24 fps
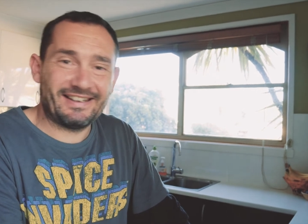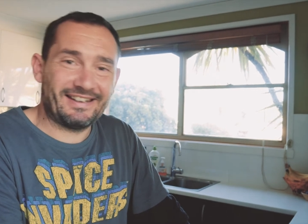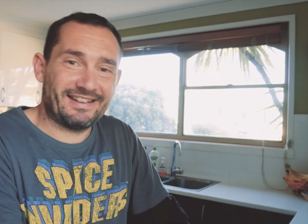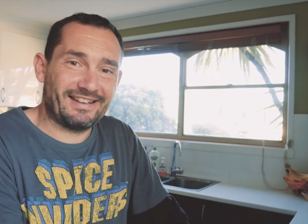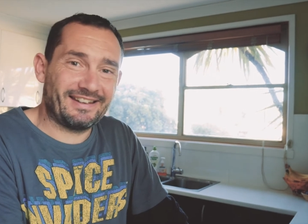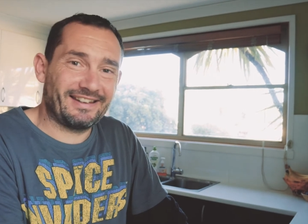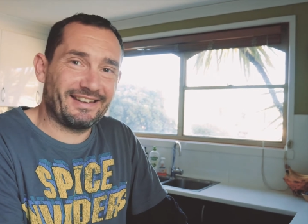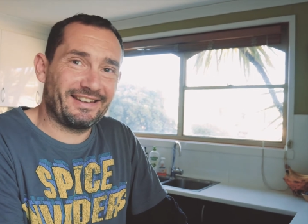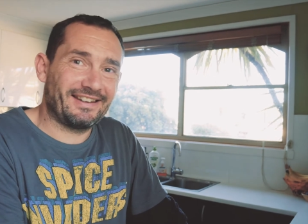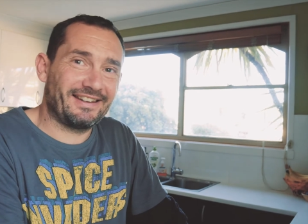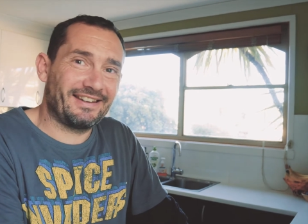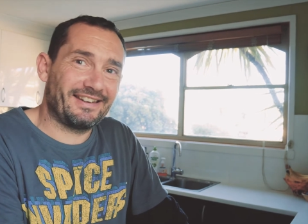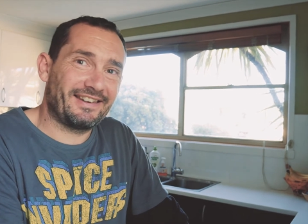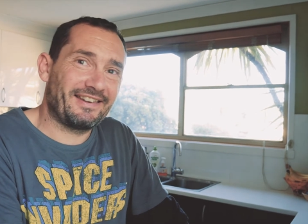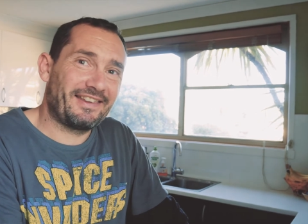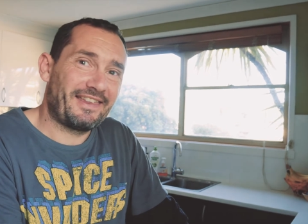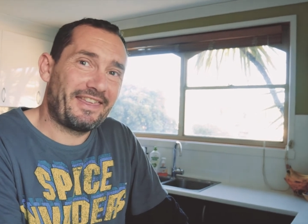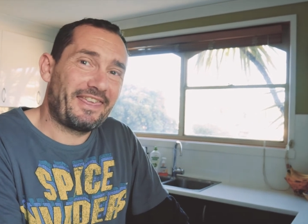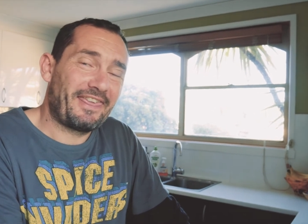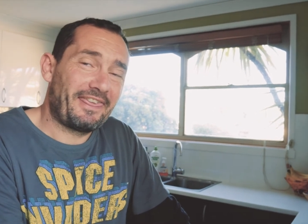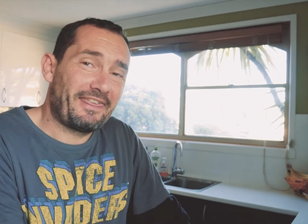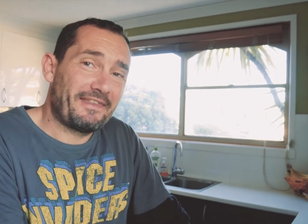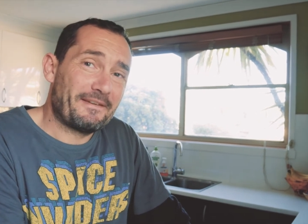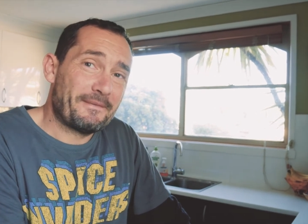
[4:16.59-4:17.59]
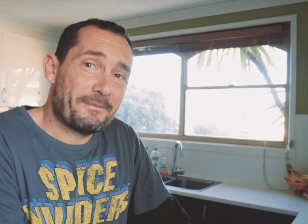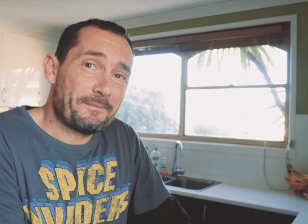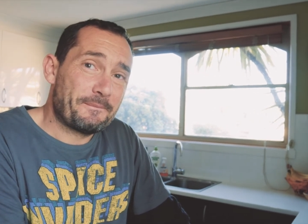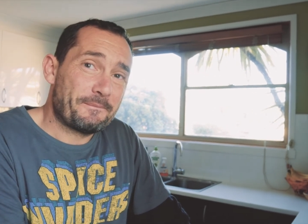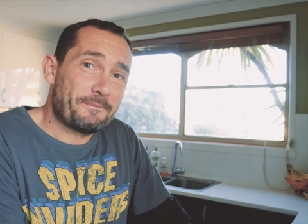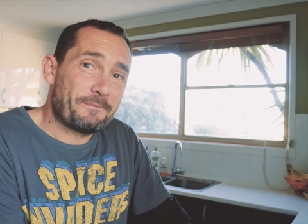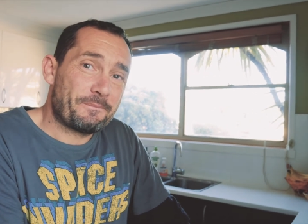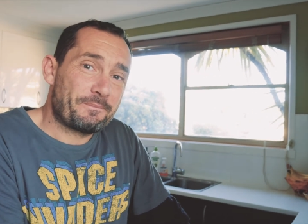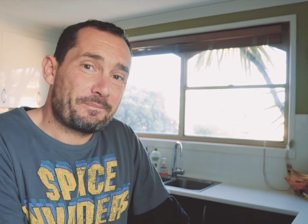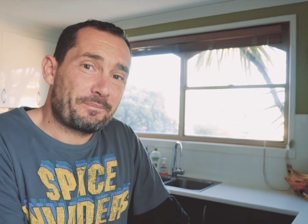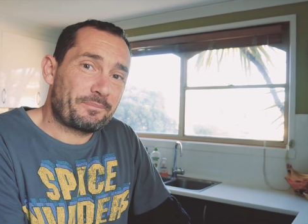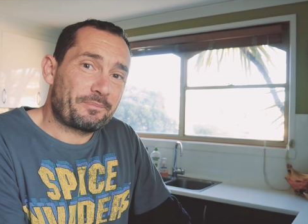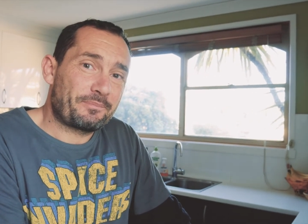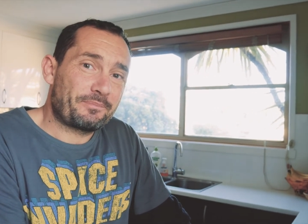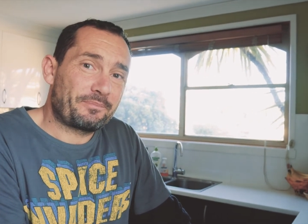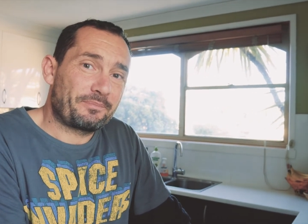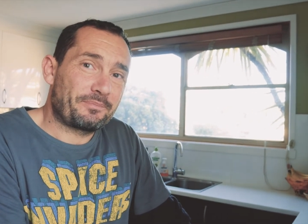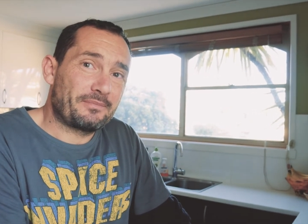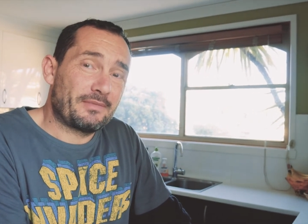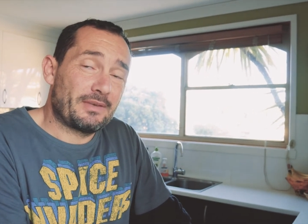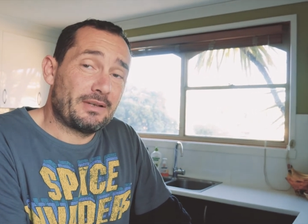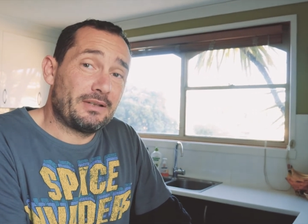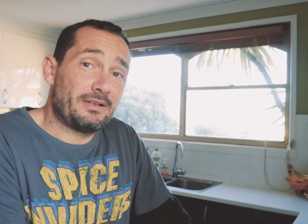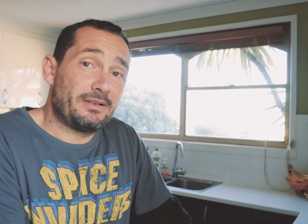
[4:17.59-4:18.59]
and I gotta say you're a gentleman too,
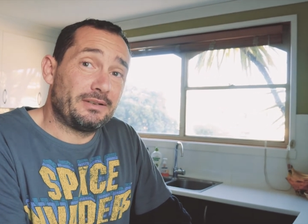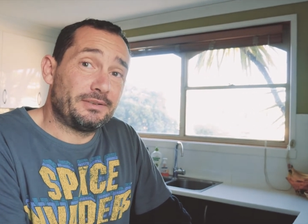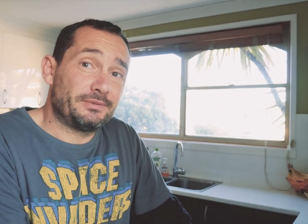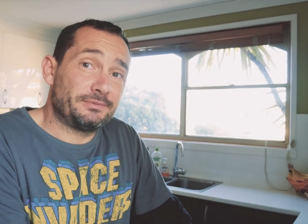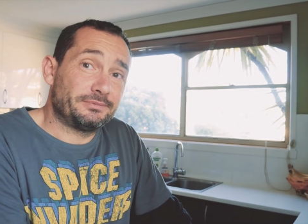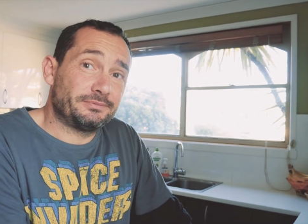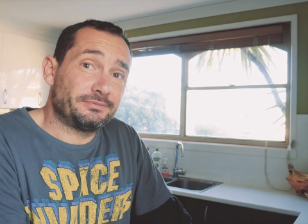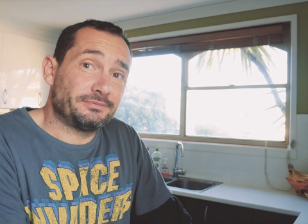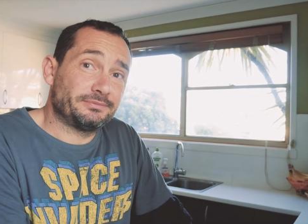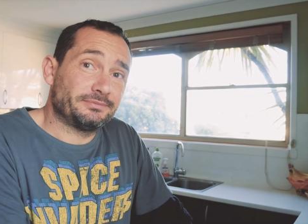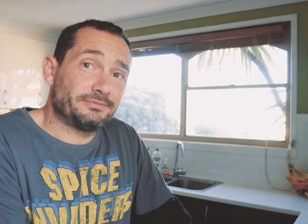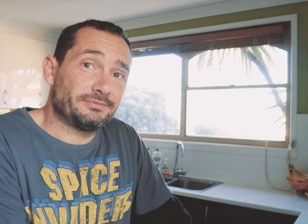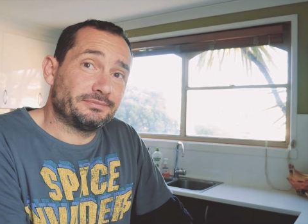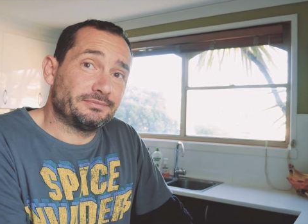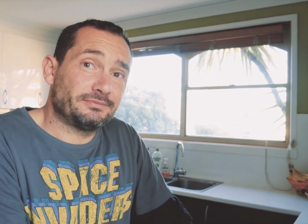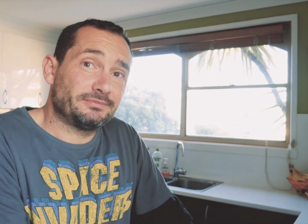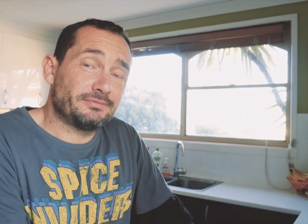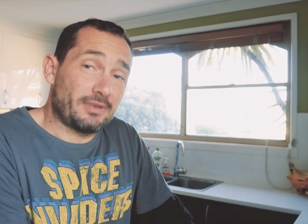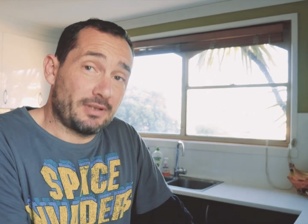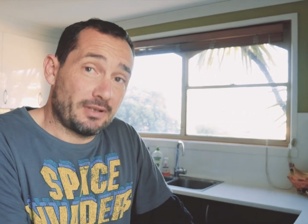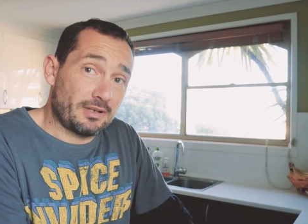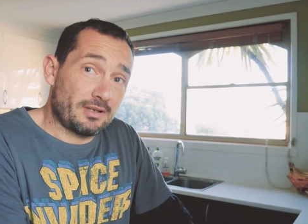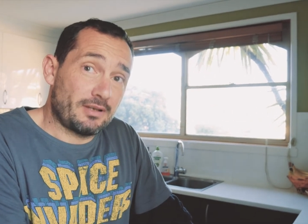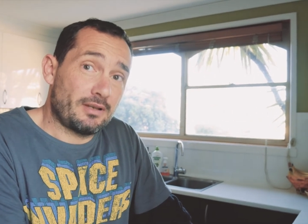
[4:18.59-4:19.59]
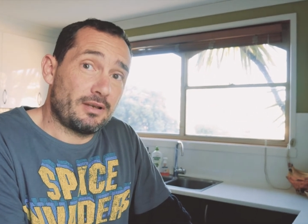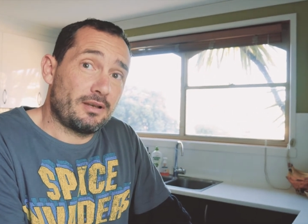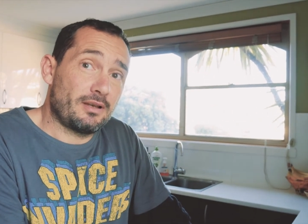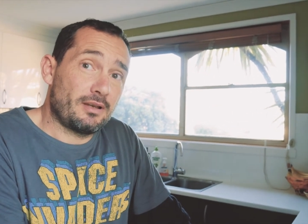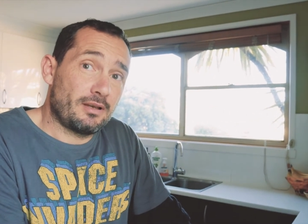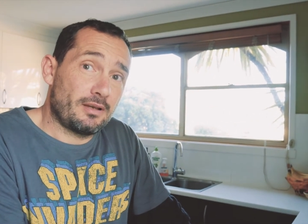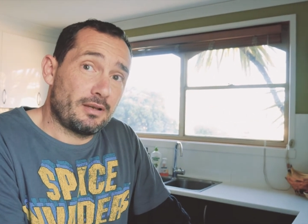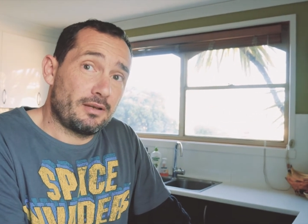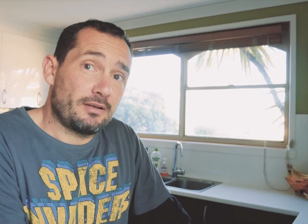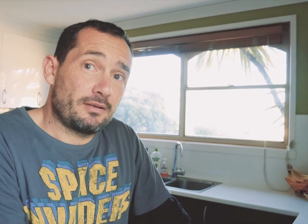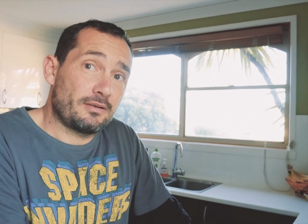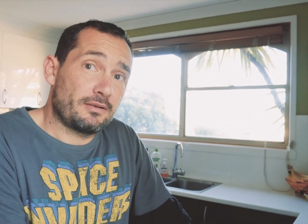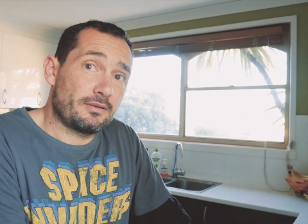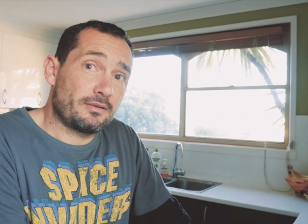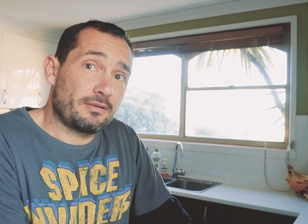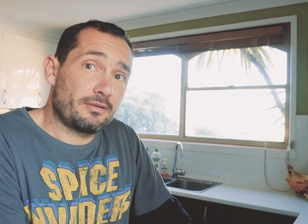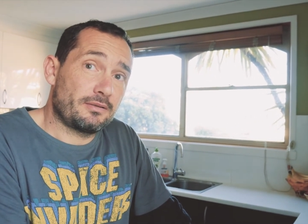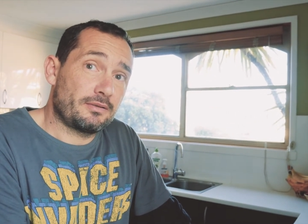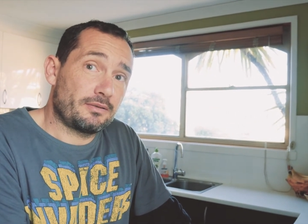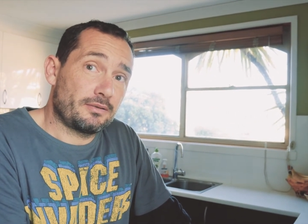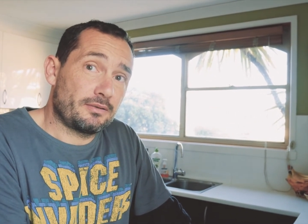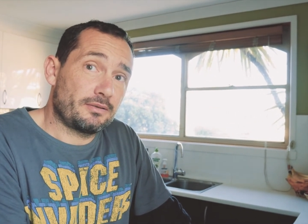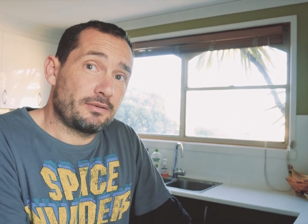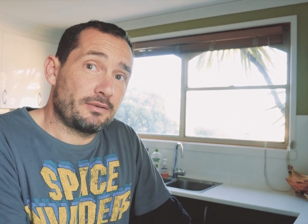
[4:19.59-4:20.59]
because you kept your word, and instead of selling it, you,
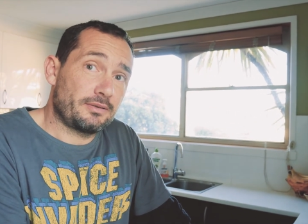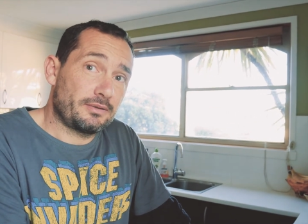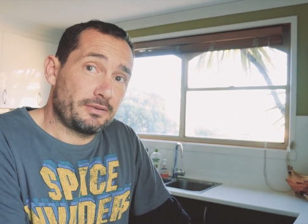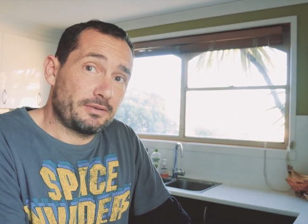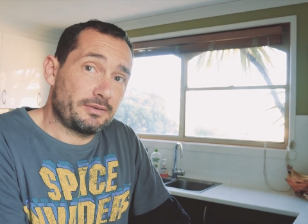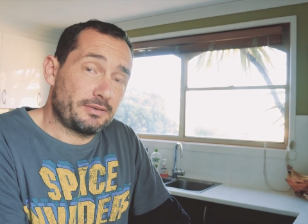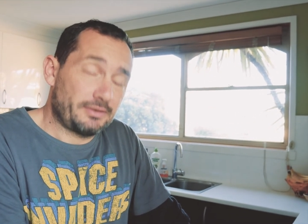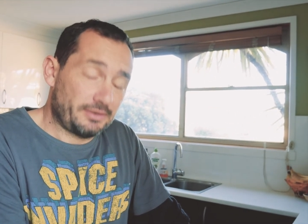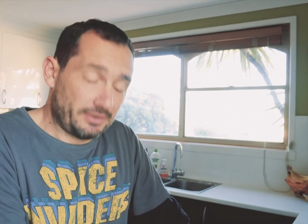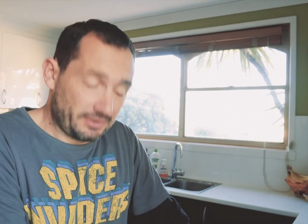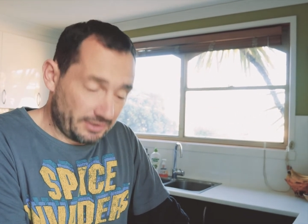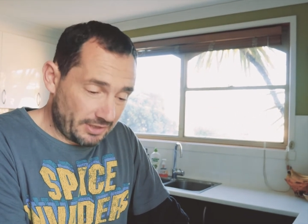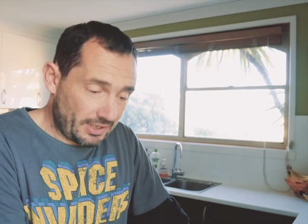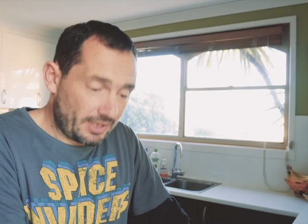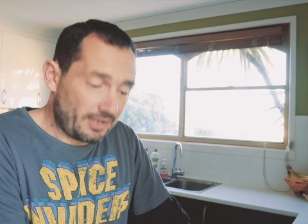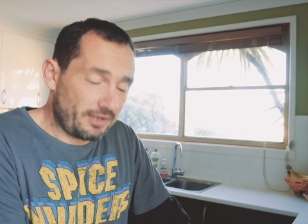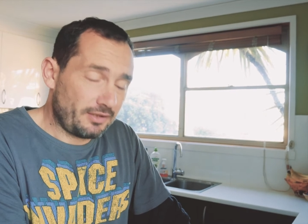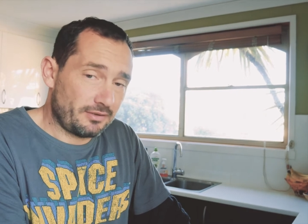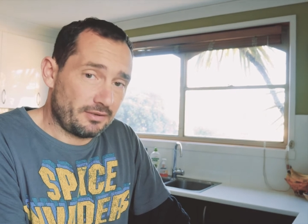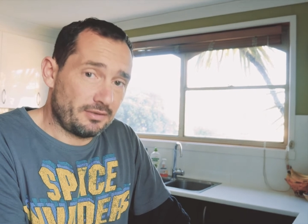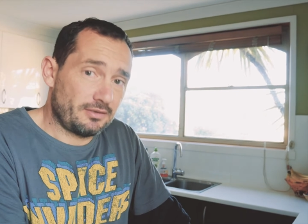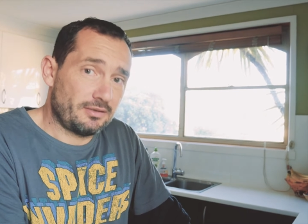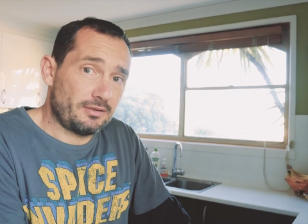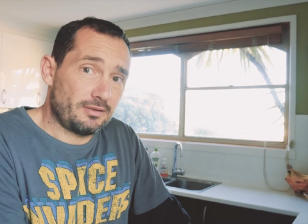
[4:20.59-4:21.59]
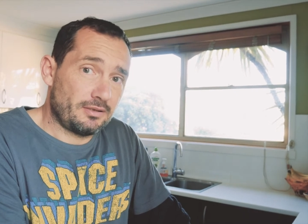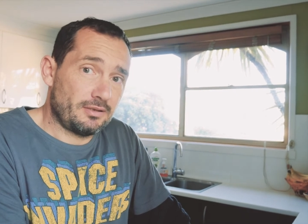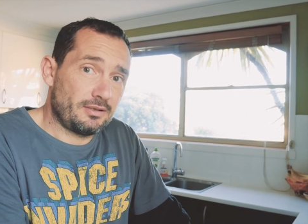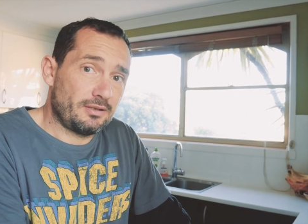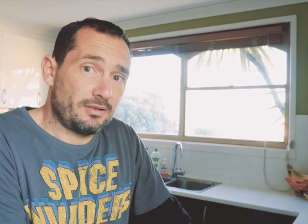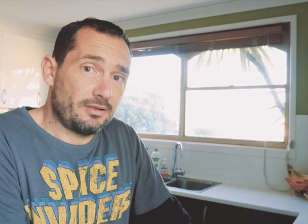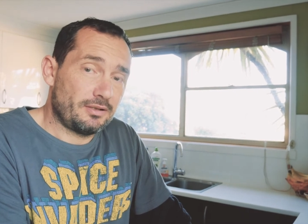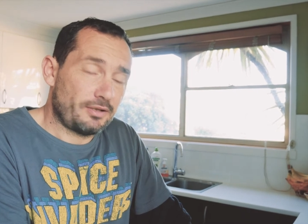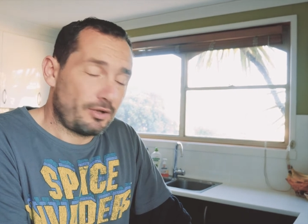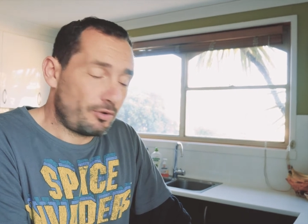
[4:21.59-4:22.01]
you did keep it and yeah. say it was mine.